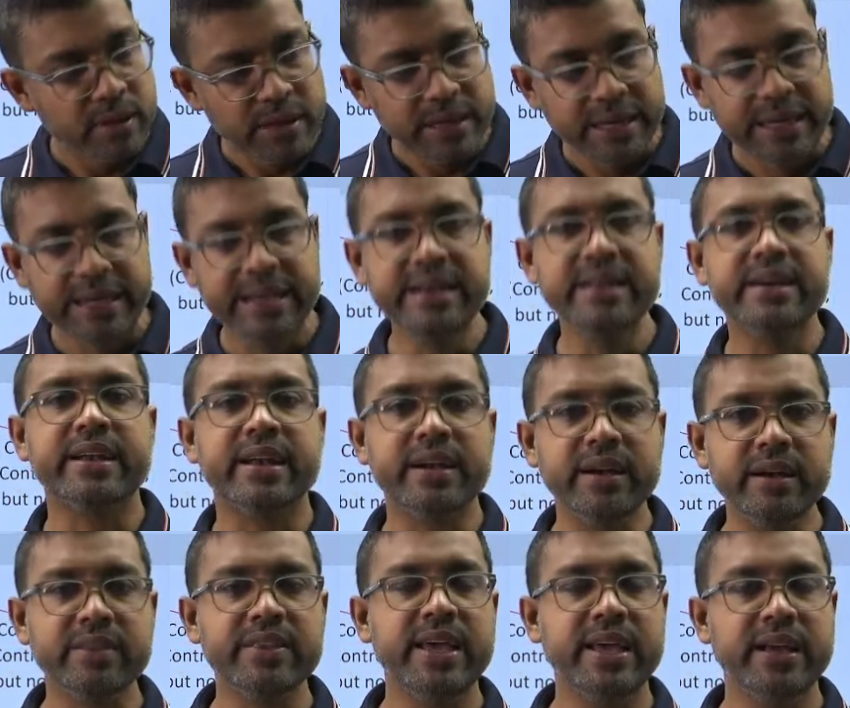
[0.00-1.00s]

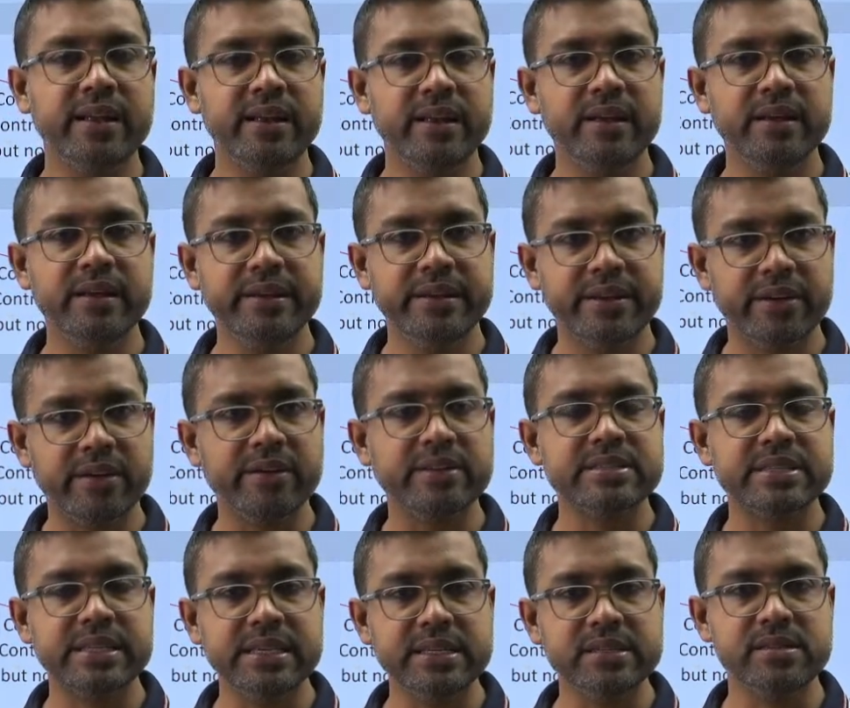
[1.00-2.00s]
Inherent
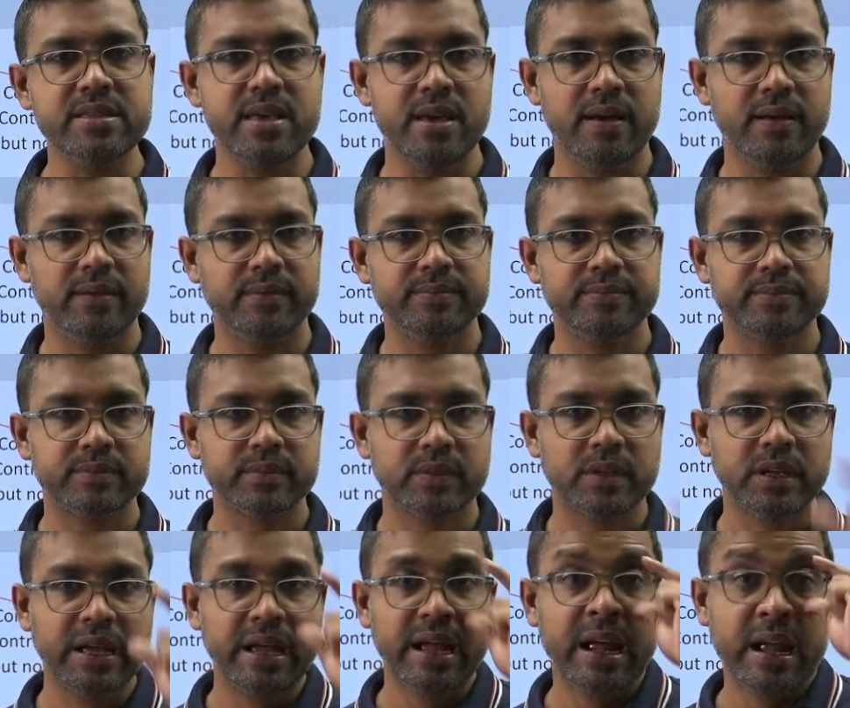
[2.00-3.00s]
risk is there.
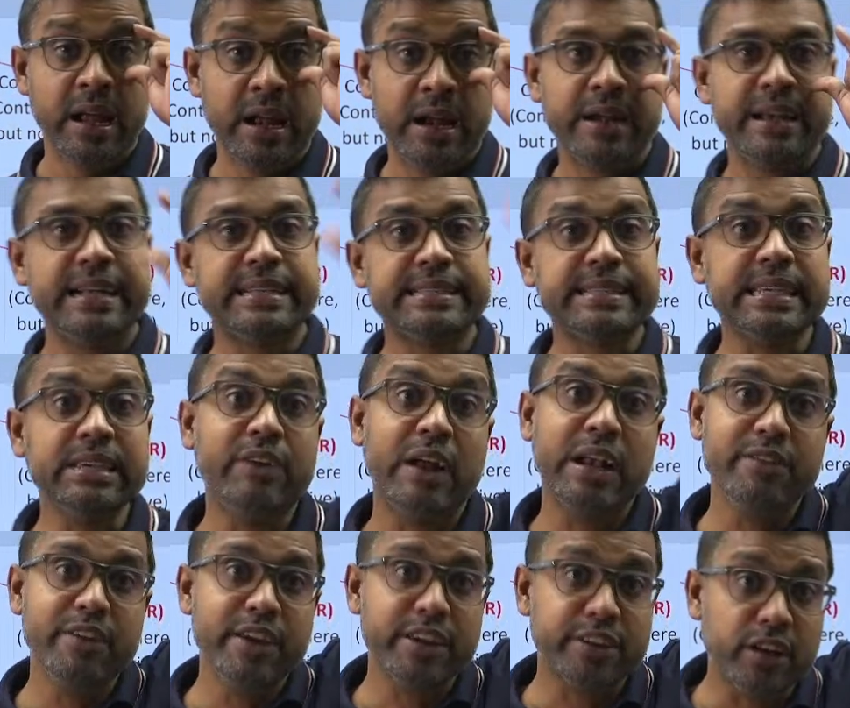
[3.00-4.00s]
Let's say
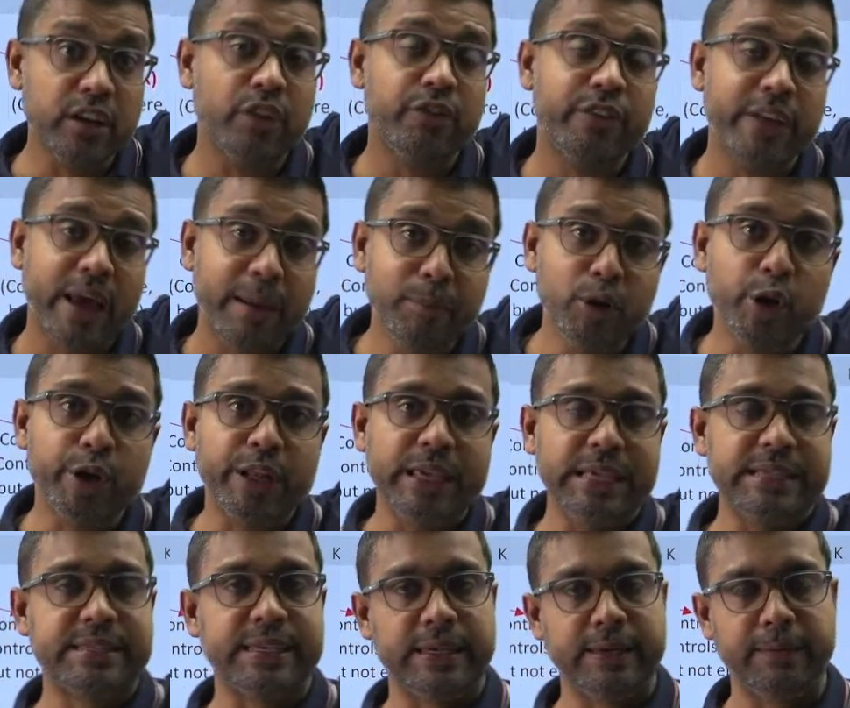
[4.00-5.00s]
valuation of
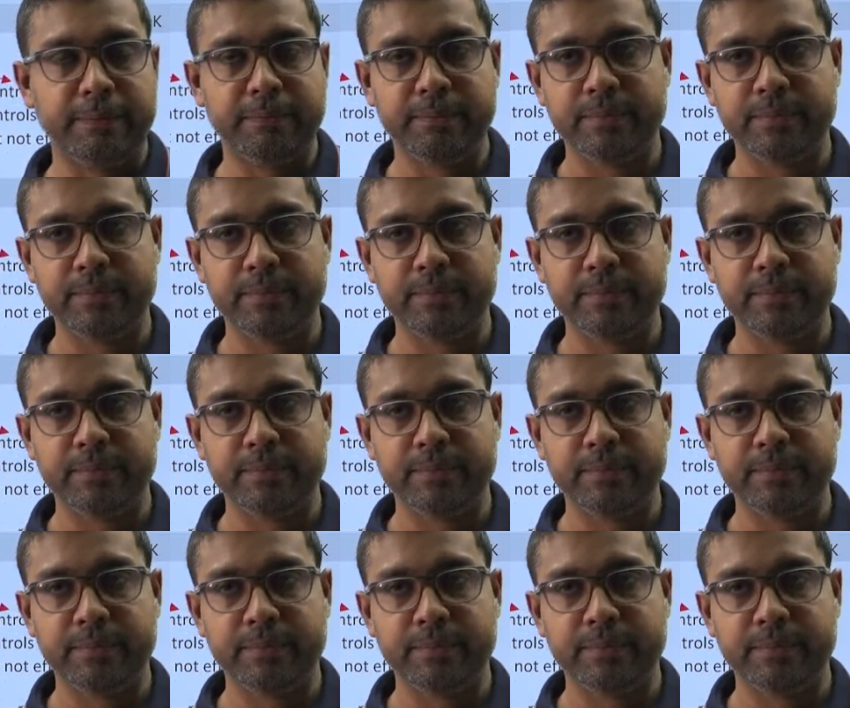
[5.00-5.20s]
WTC.